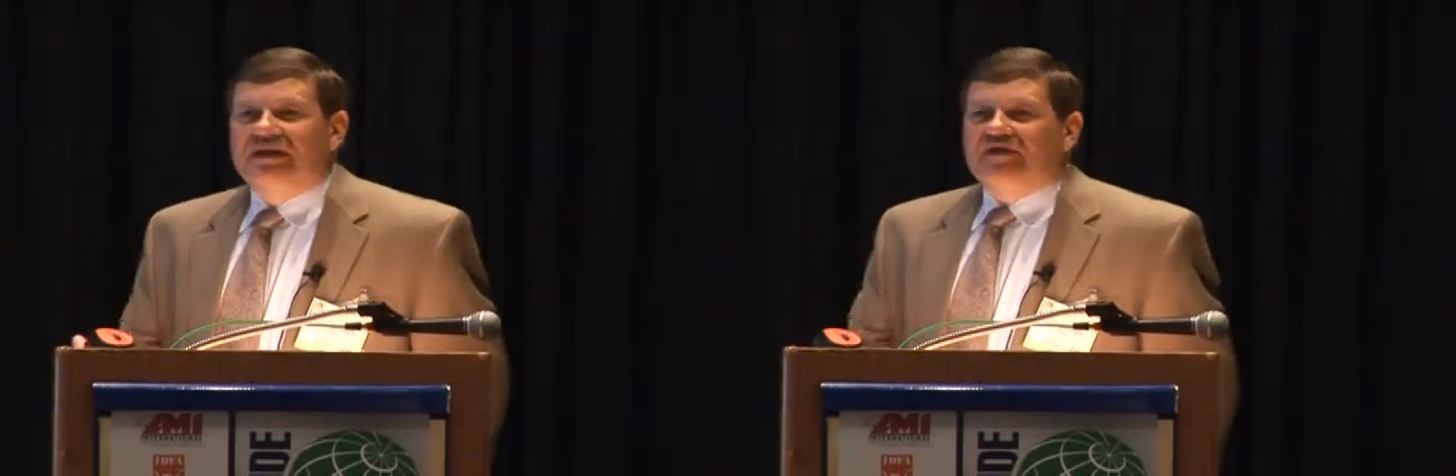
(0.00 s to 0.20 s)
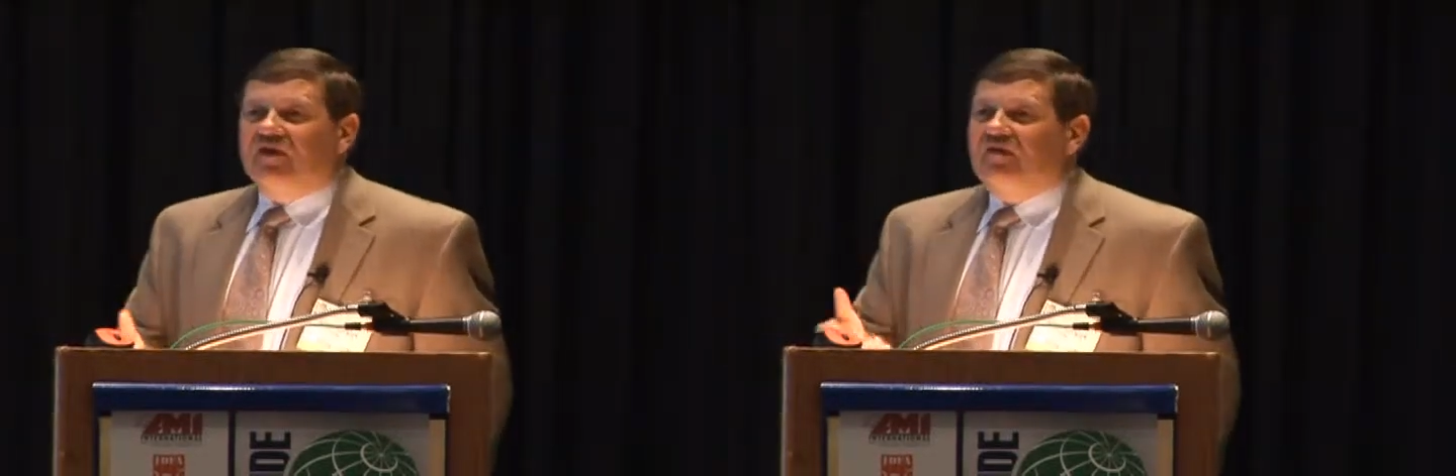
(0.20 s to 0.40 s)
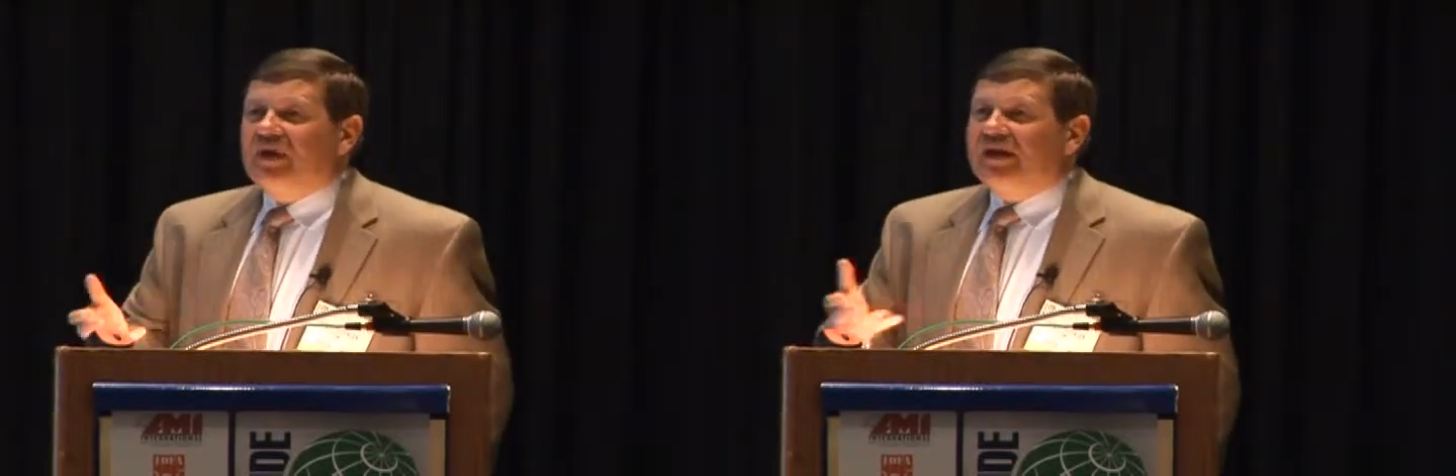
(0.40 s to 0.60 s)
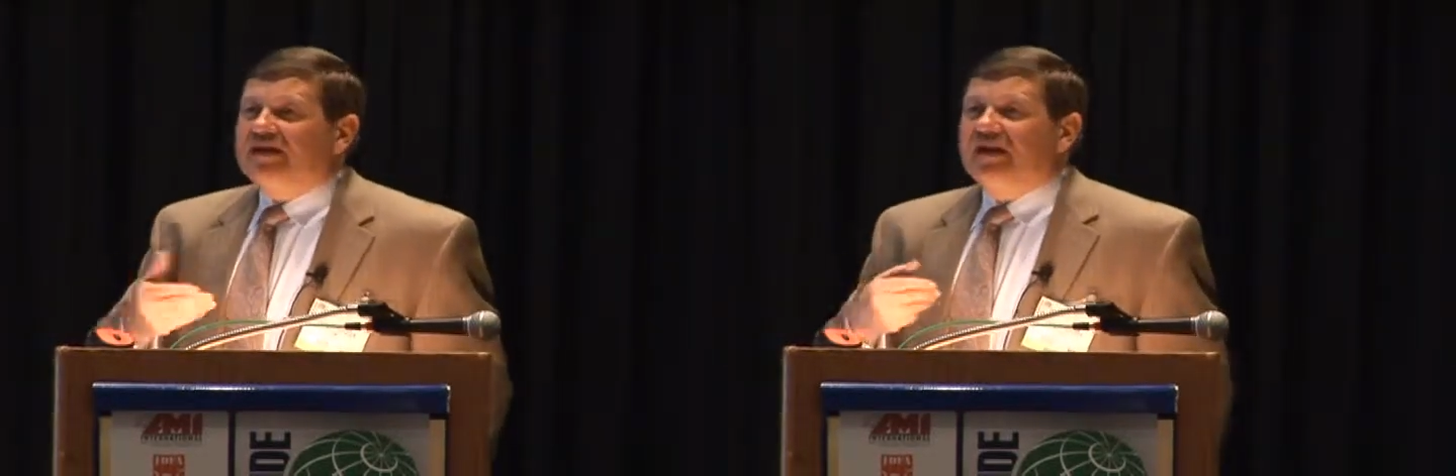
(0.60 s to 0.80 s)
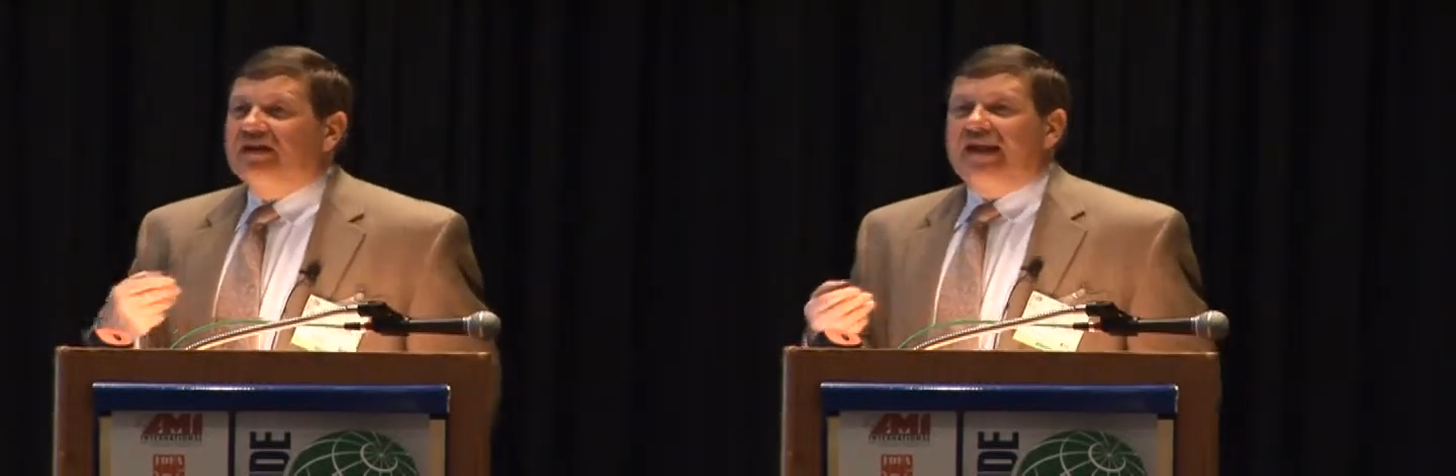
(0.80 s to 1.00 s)
So if we
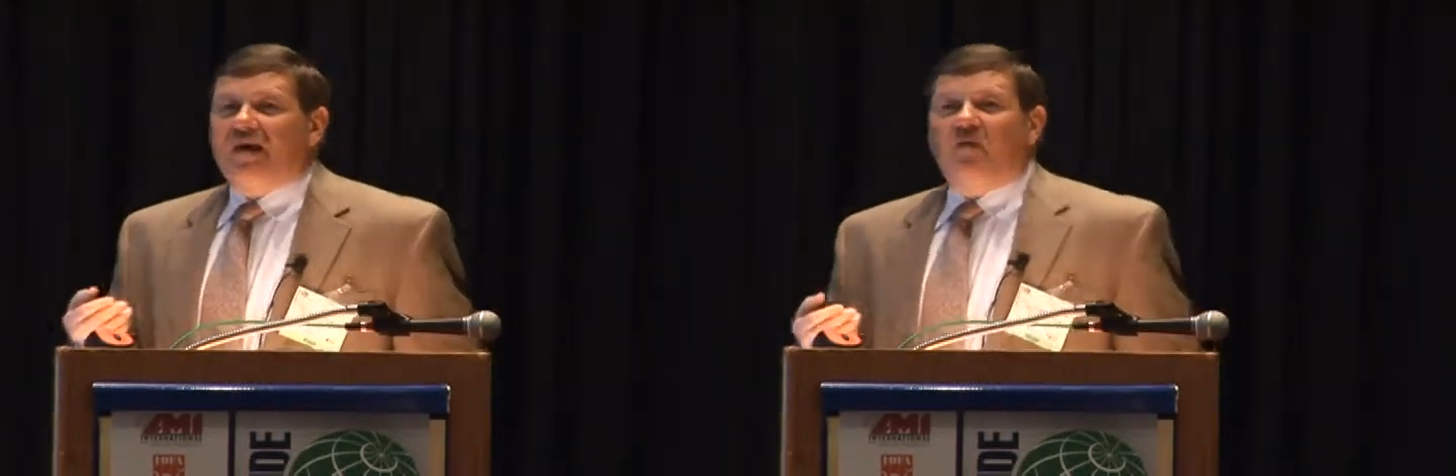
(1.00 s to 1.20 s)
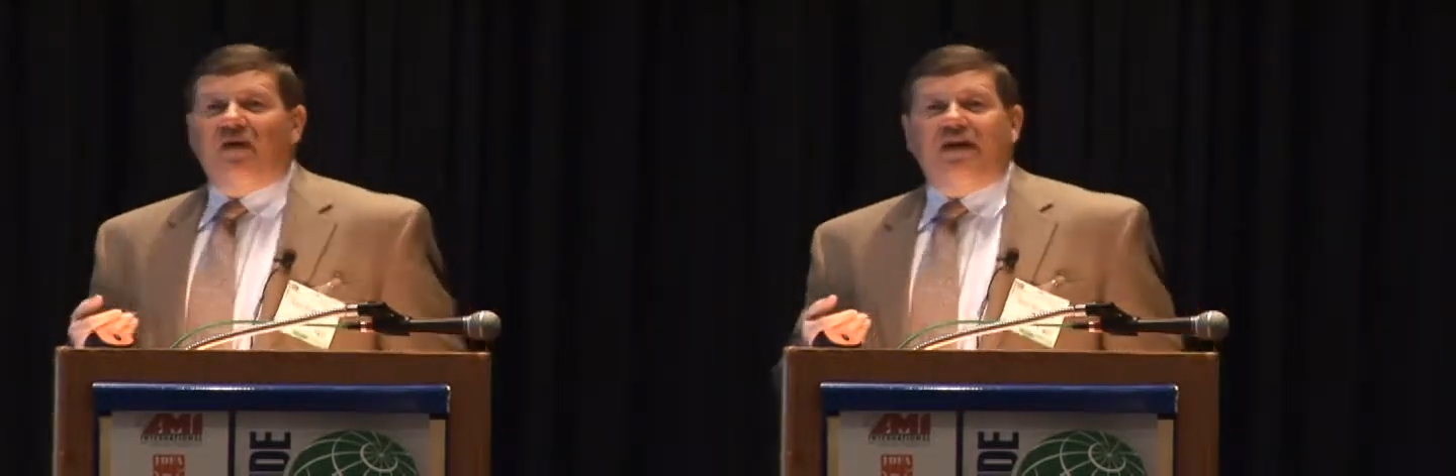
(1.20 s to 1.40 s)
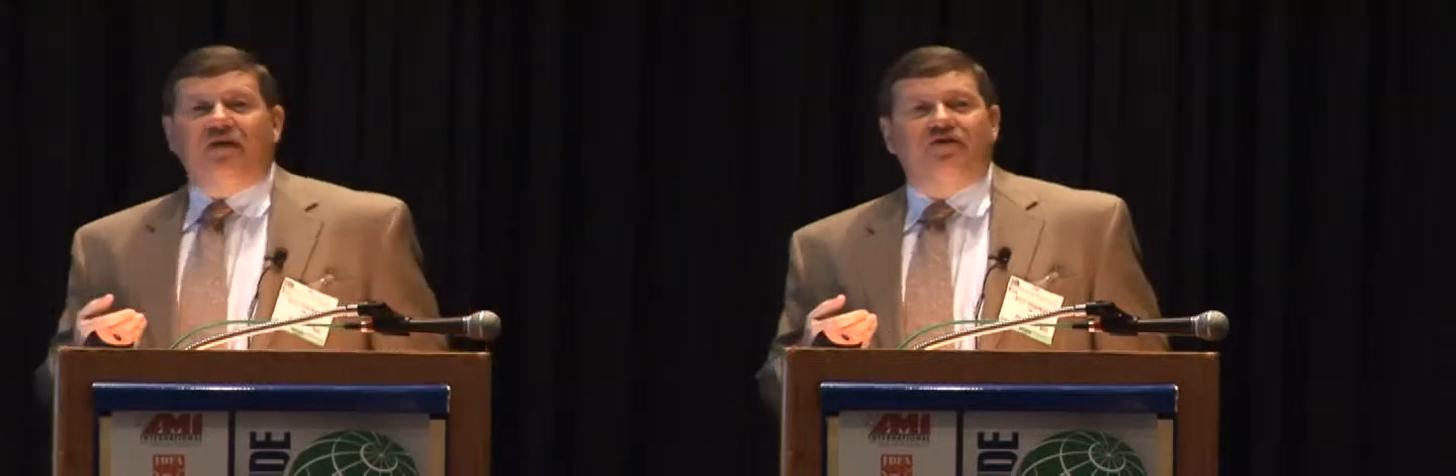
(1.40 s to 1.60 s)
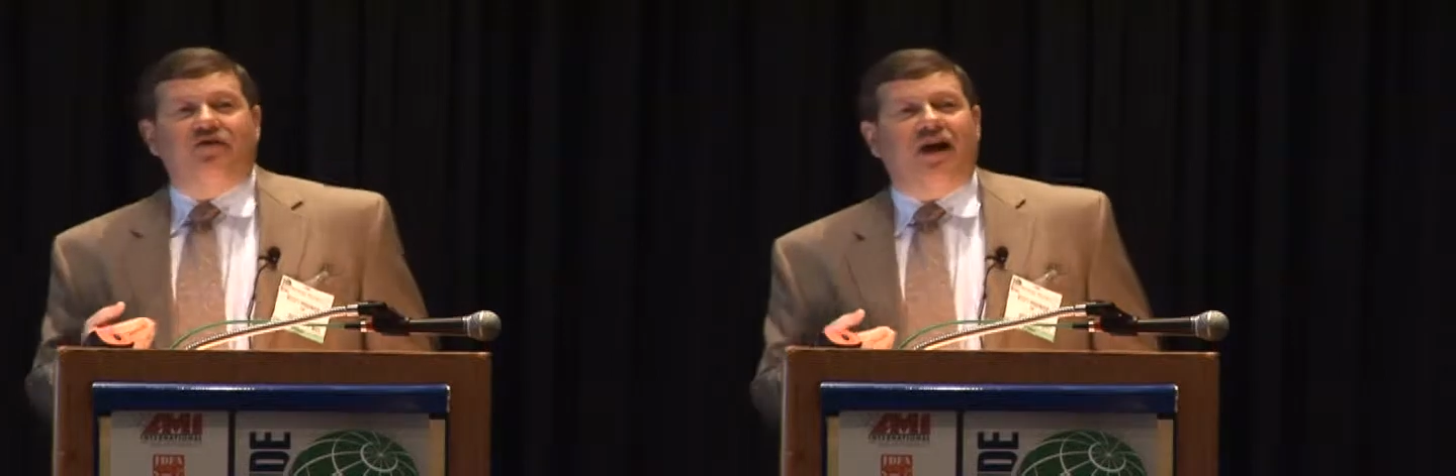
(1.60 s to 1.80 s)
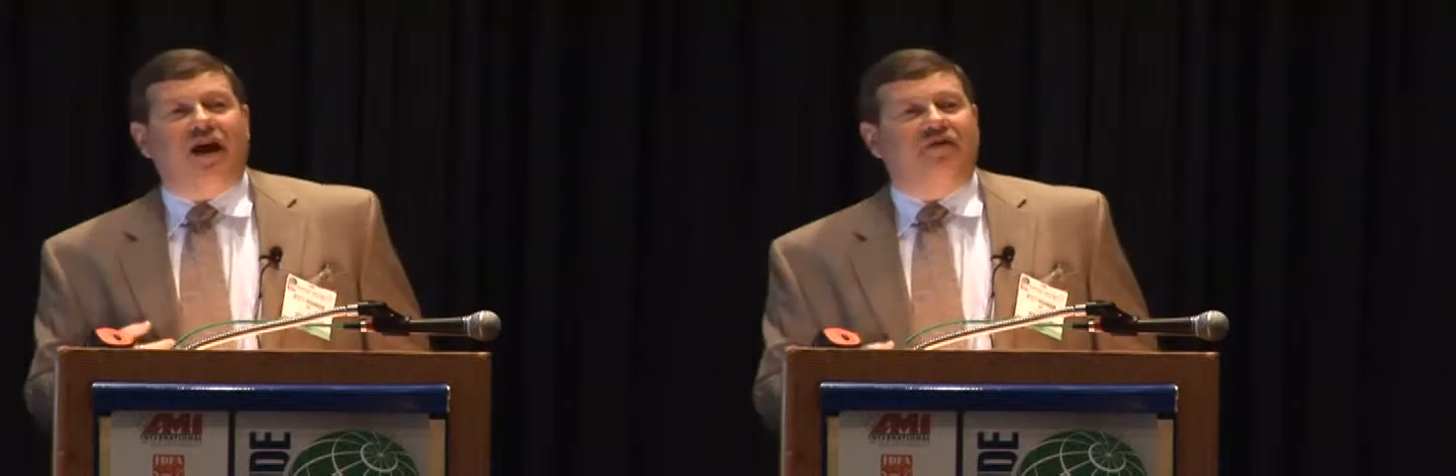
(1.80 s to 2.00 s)
conducted that work here in
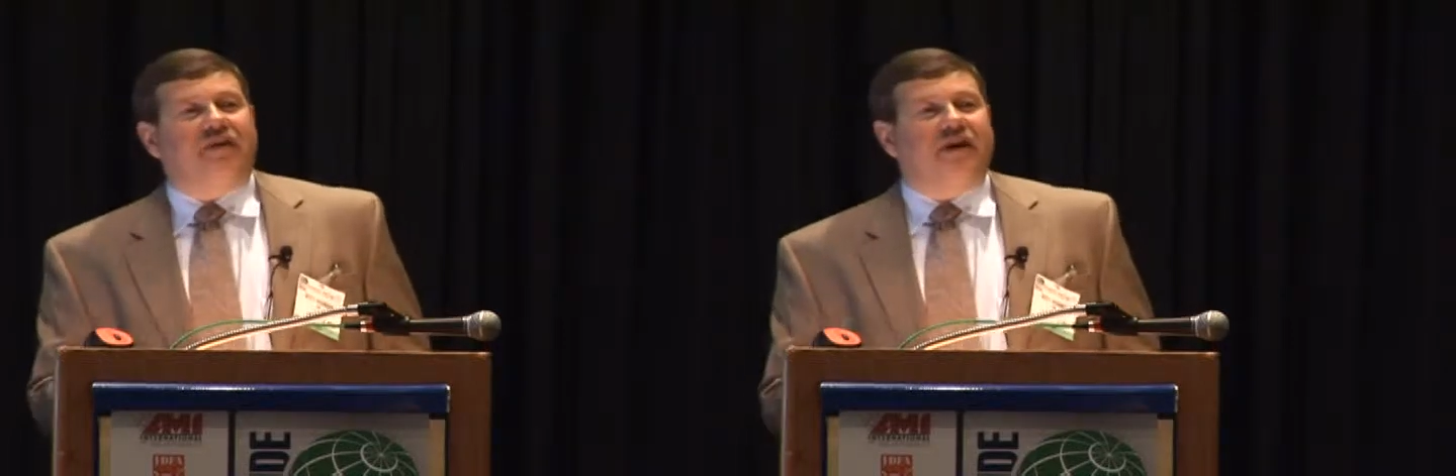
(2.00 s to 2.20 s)
Chicago,